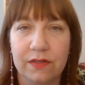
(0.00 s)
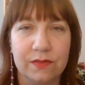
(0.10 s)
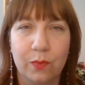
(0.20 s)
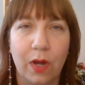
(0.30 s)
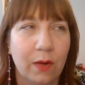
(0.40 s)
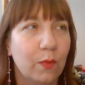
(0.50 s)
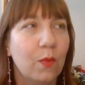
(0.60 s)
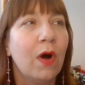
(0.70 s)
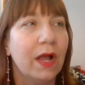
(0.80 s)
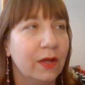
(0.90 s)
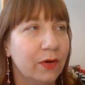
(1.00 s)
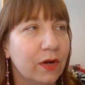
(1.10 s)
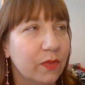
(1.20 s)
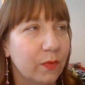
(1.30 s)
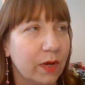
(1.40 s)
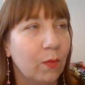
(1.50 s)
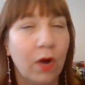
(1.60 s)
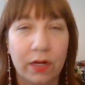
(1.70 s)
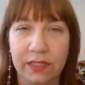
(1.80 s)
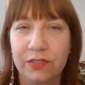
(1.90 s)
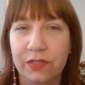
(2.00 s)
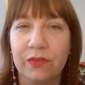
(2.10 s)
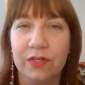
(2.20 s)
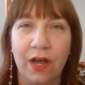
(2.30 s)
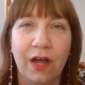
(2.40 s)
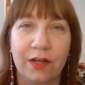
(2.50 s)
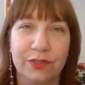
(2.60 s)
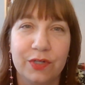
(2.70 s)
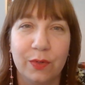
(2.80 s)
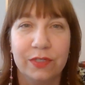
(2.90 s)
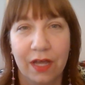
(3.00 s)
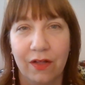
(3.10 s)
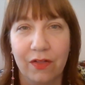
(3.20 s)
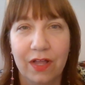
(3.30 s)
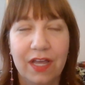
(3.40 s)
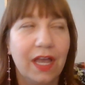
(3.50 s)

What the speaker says: Because why on earth would I walk into the Taj Hotel